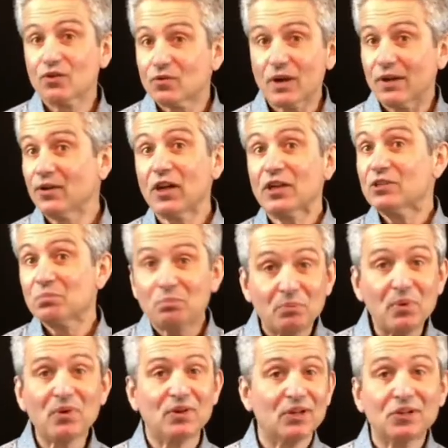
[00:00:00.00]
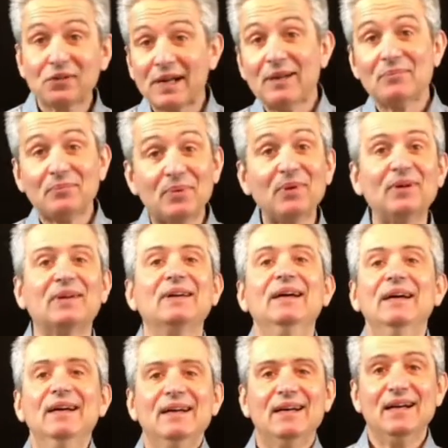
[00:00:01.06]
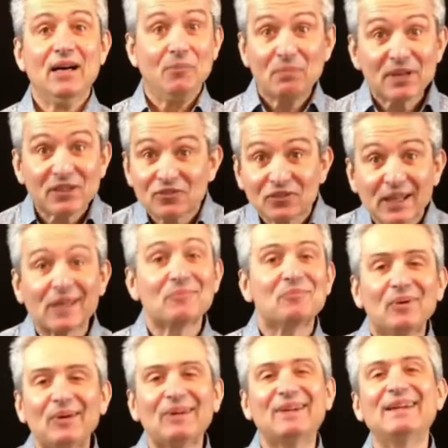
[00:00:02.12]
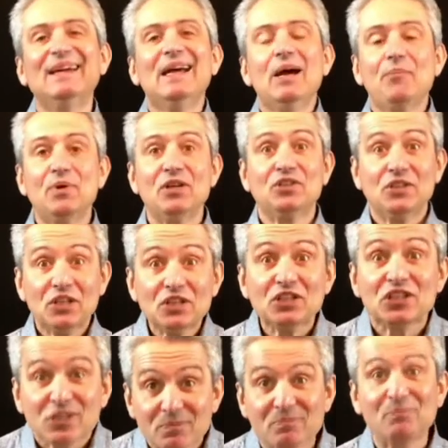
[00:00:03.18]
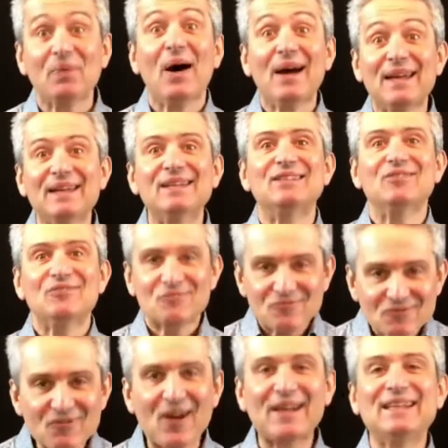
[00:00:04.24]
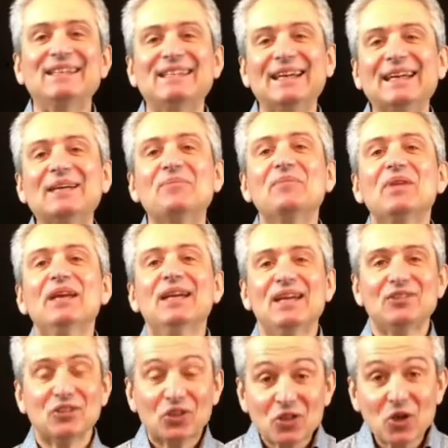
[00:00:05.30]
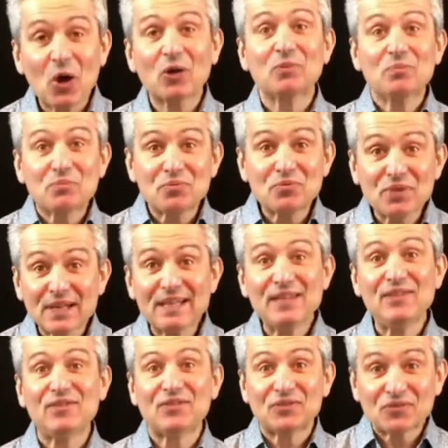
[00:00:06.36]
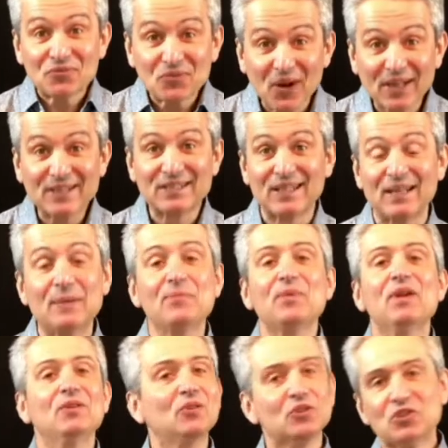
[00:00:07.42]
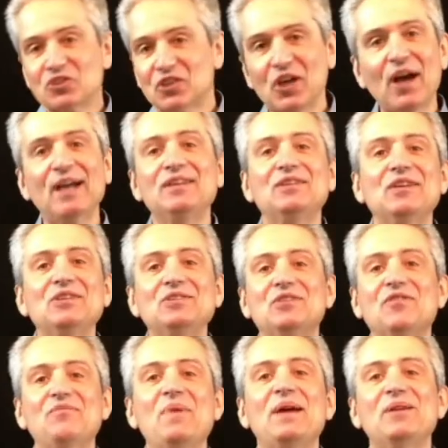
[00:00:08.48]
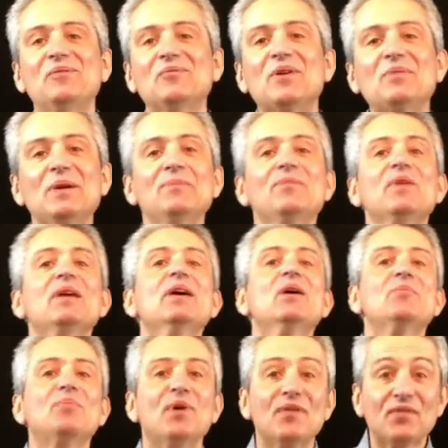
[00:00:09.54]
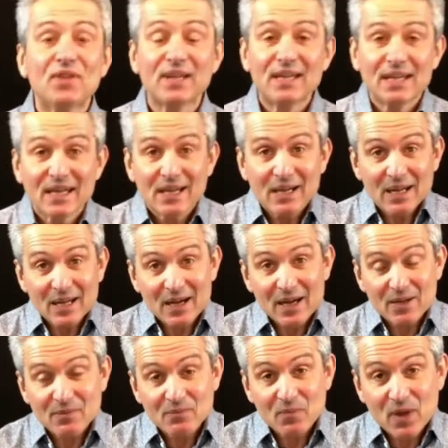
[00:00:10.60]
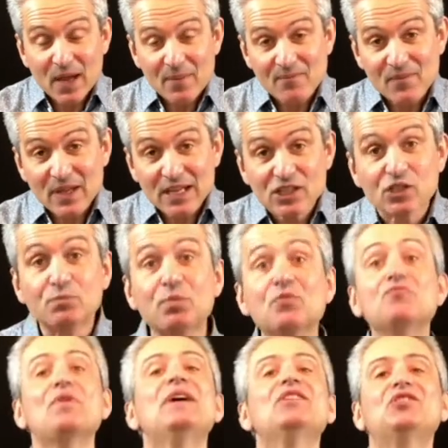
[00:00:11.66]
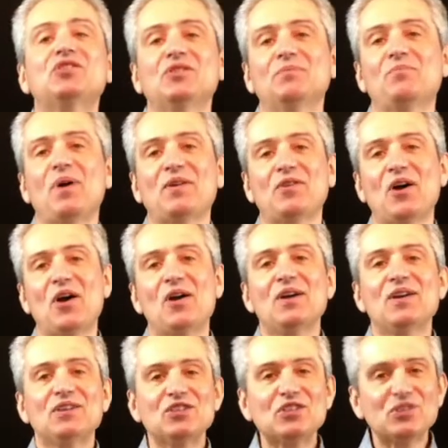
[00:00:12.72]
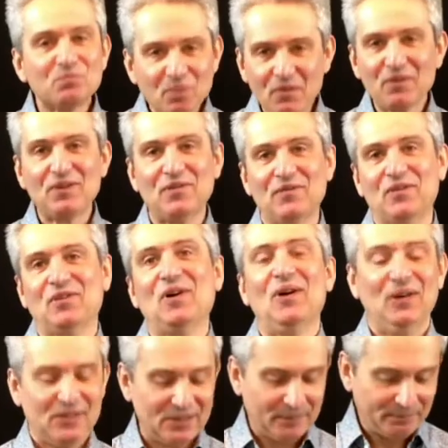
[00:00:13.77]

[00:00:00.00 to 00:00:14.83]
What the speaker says: nice book, a great book, a big thick book, but it's an inspired writing. It's a God-breathed writing. Not just the ideas of men and women, but the inspiration by the Spirit of God.